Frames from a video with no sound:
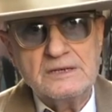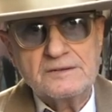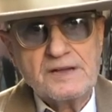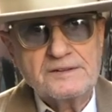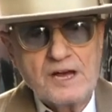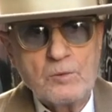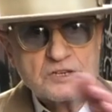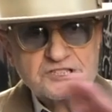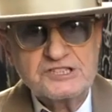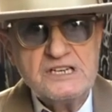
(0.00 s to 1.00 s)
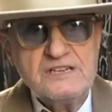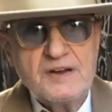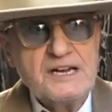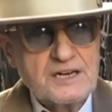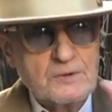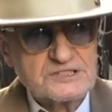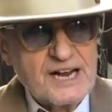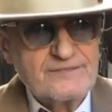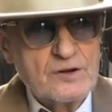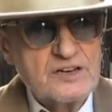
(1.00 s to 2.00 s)
they, they watch TV, they watch
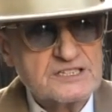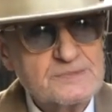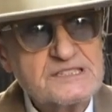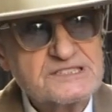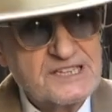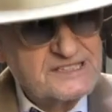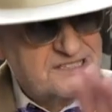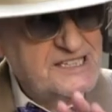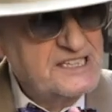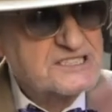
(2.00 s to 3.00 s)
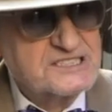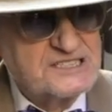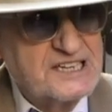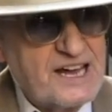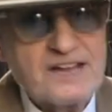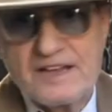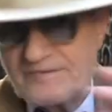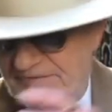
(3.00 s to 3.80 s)
advertisements, they see this and see that, they,